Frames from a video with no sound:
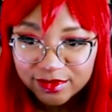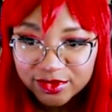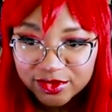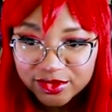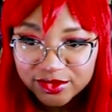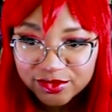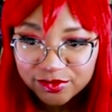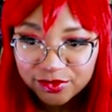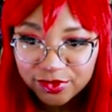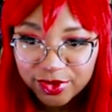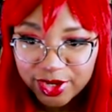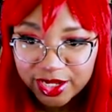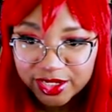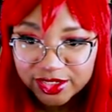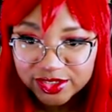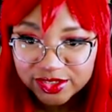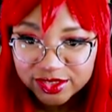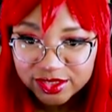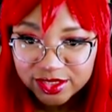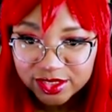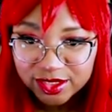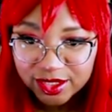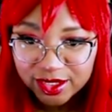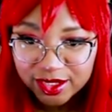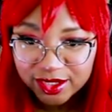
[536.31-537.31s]
Just
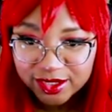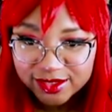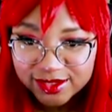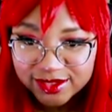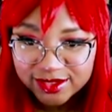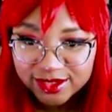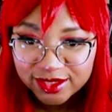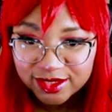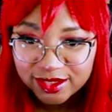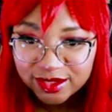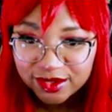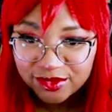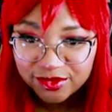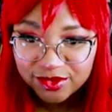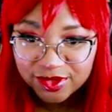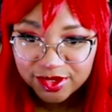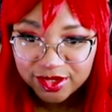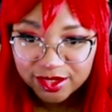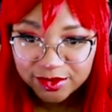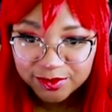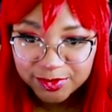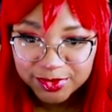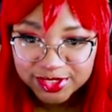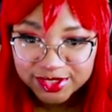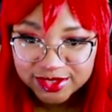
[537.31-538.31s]
rationalize it. No
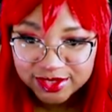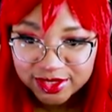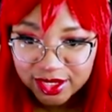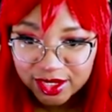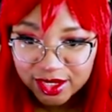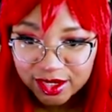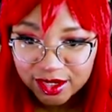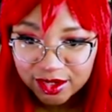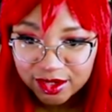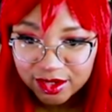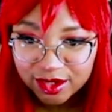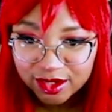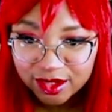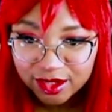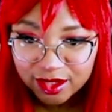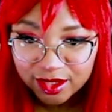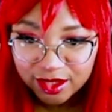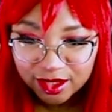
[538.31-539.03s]
need to be scared.